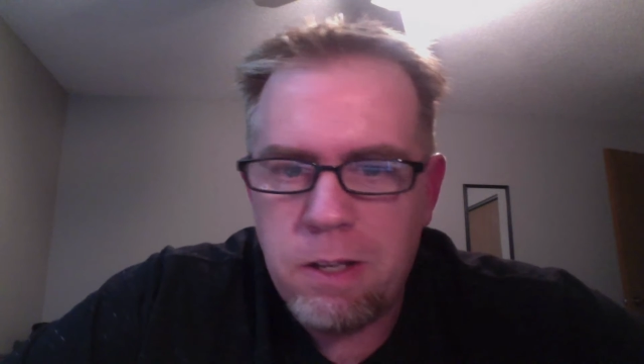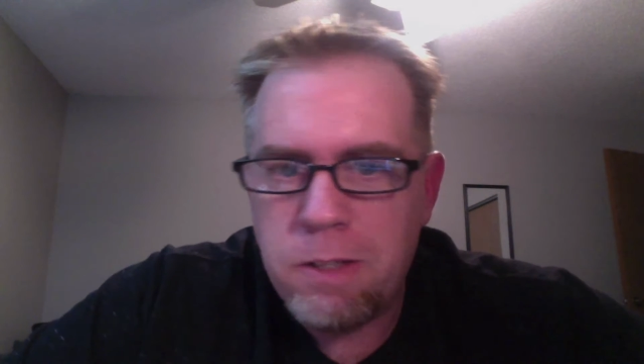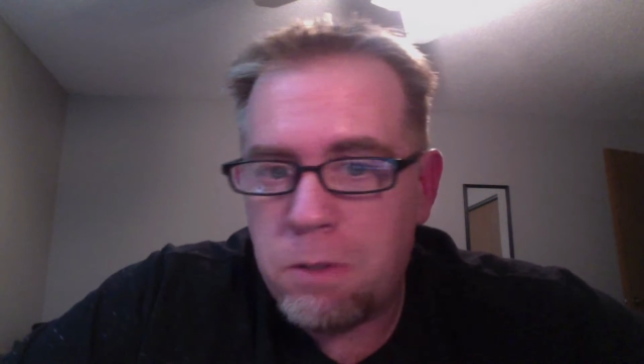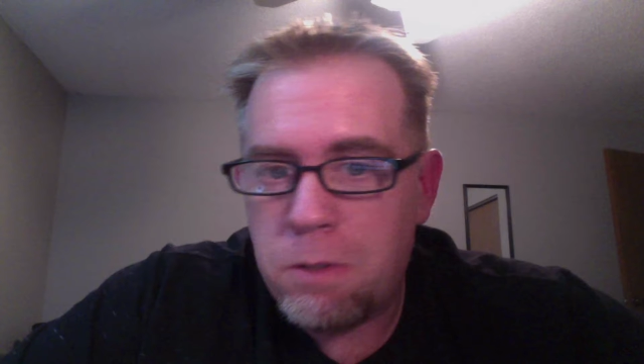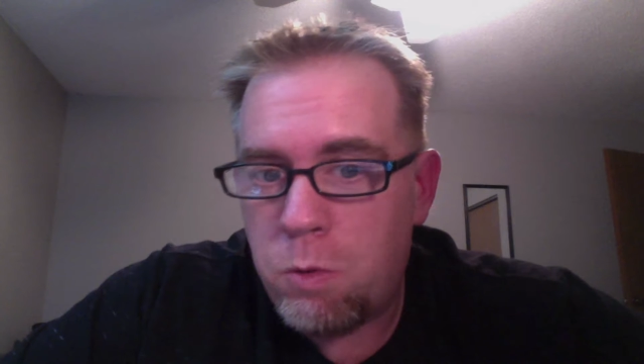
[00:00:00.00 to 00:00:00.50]

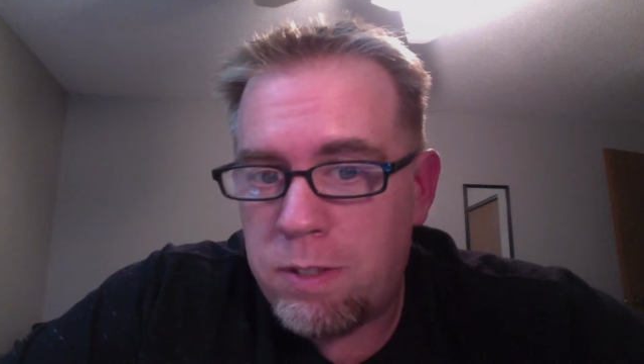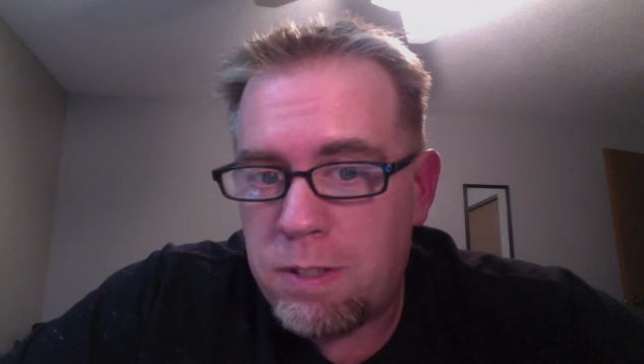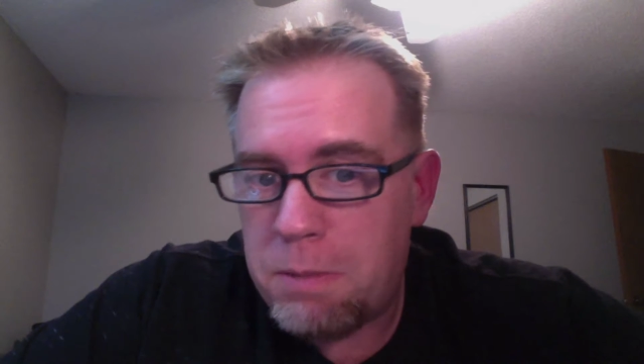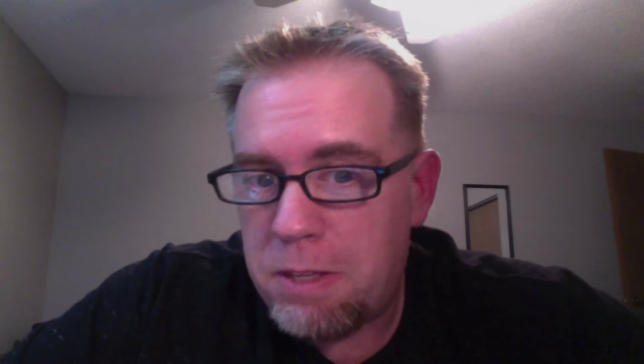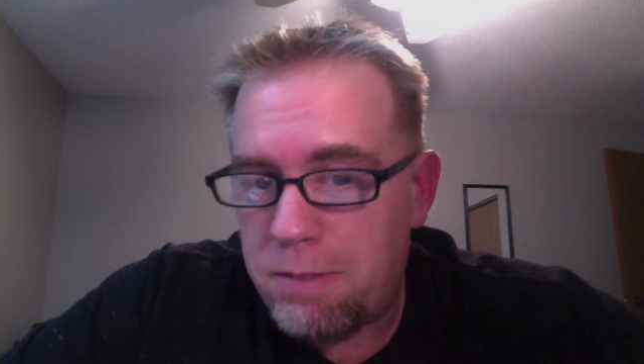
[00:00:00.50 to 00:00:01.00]
no reason
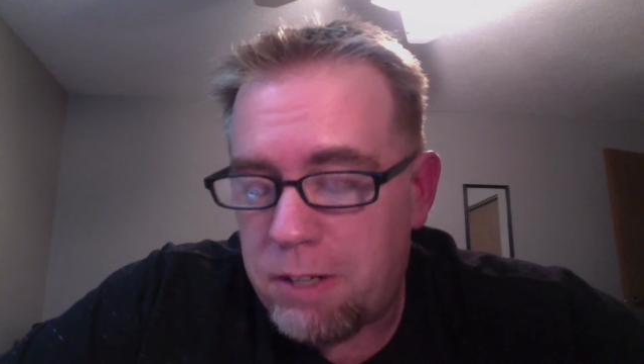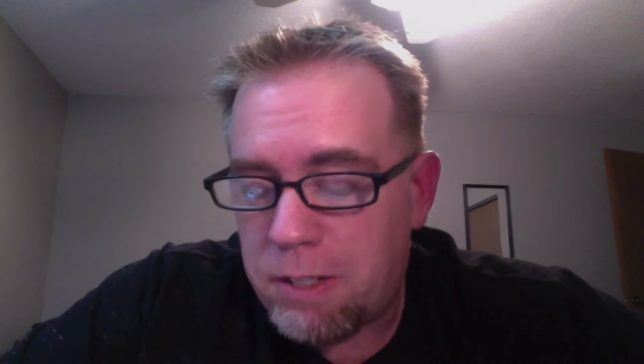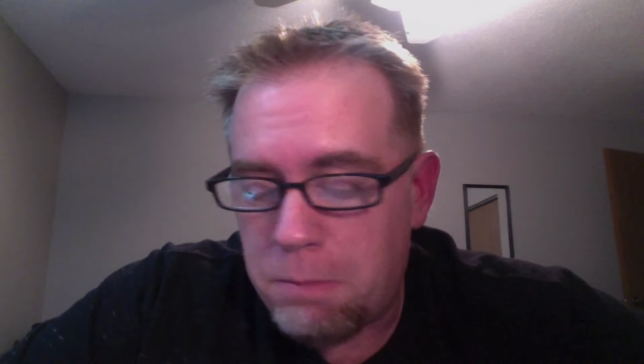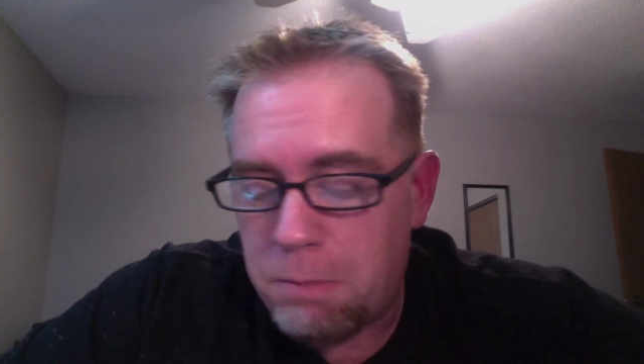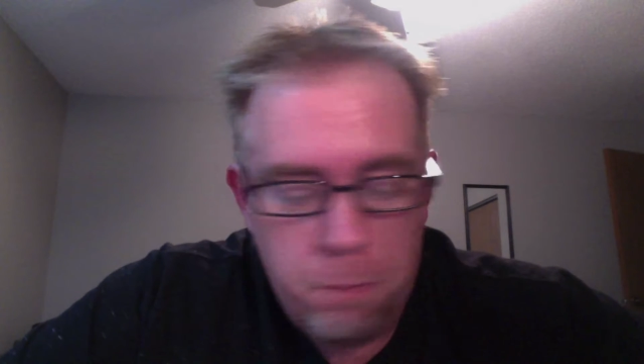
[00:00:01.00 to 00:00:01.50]
to be the
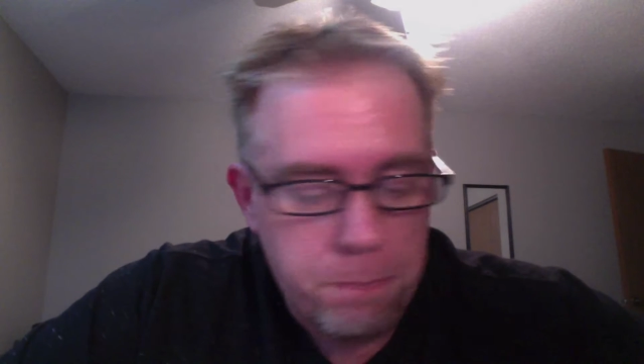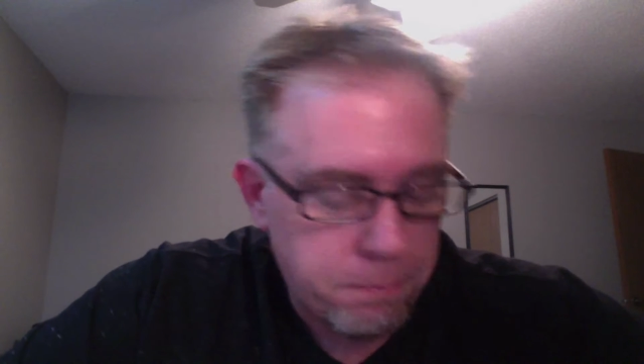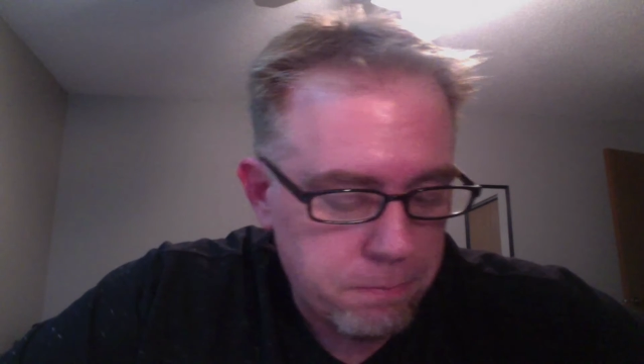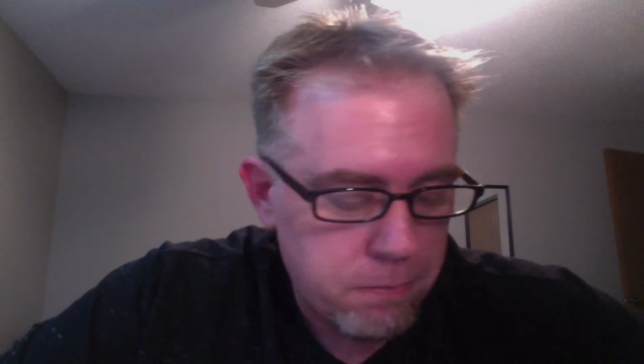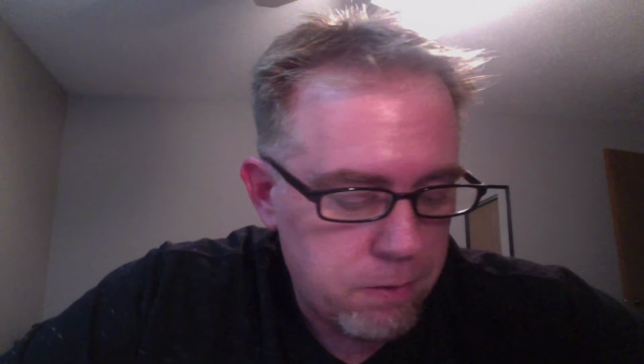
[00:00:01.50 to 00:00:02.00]
victim though.
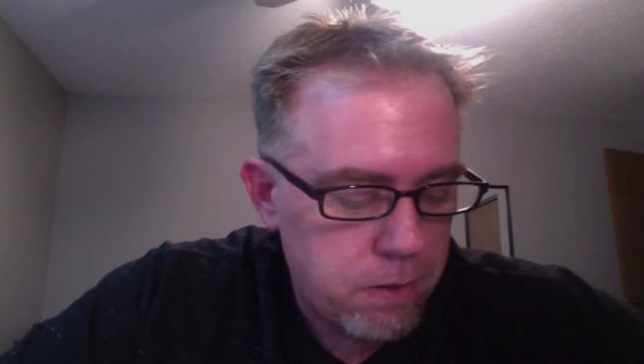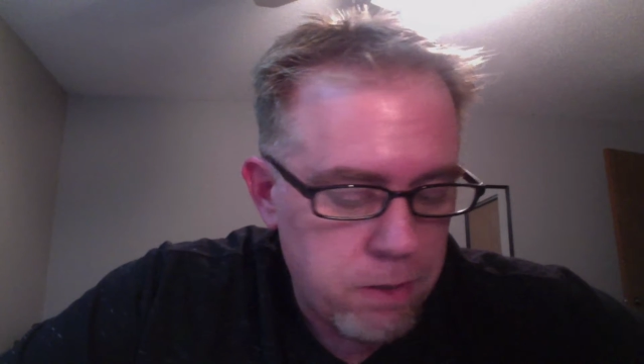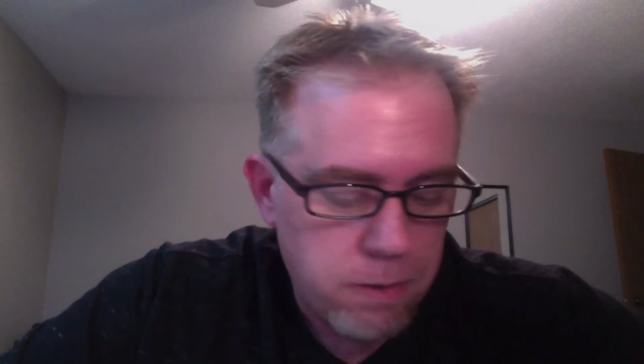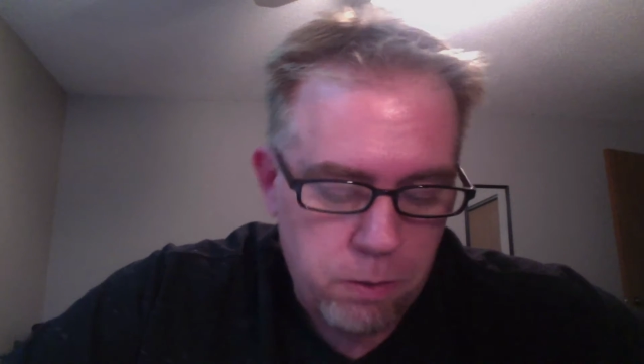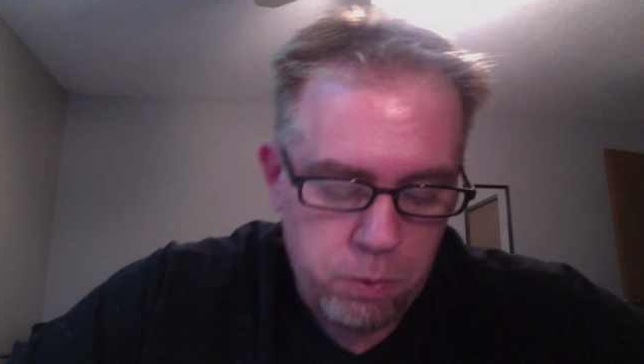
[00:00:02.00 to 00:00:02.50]

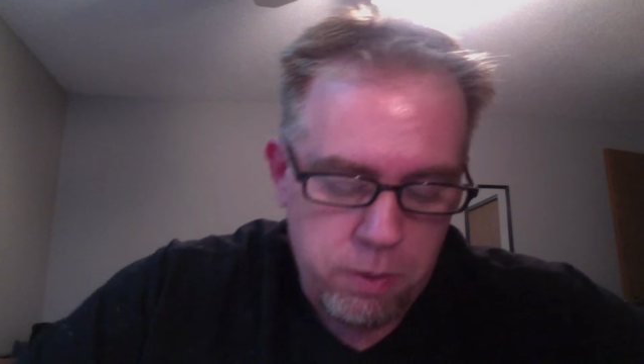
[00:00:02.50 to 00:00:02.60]
So